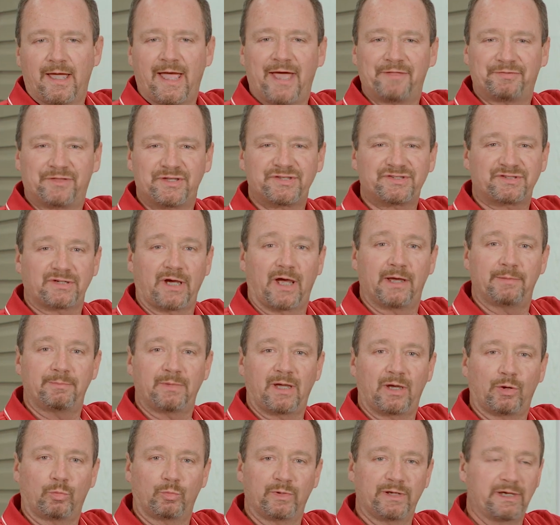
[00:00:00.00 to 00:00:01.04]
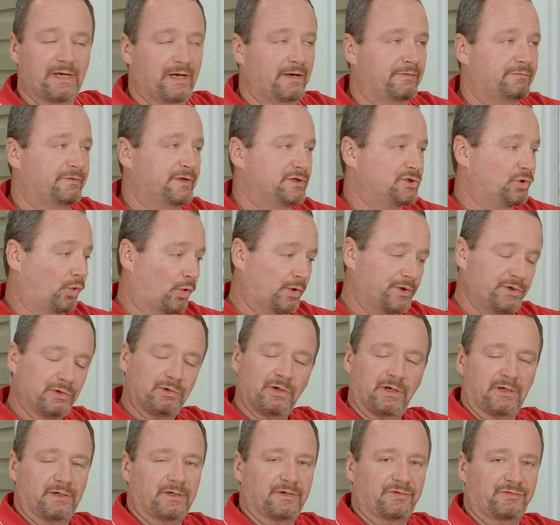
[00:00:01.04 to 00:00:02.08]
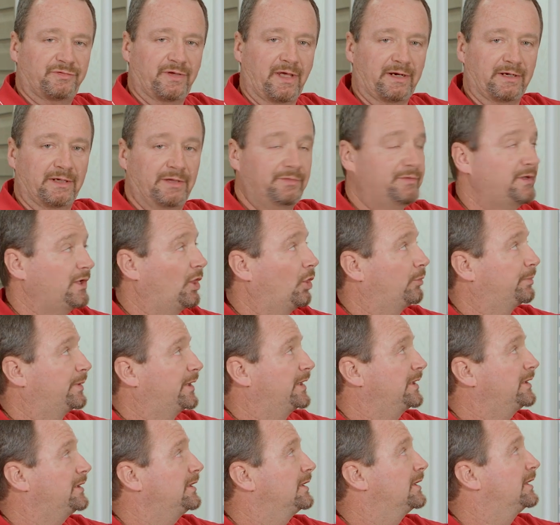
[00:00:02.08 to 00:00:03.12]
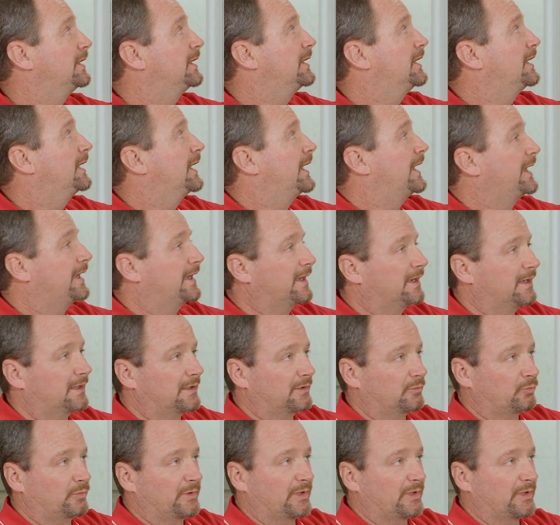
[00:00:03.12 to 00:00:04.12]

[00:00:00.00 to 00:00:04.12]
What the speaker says: At this time, we have the door unit set in the opening, and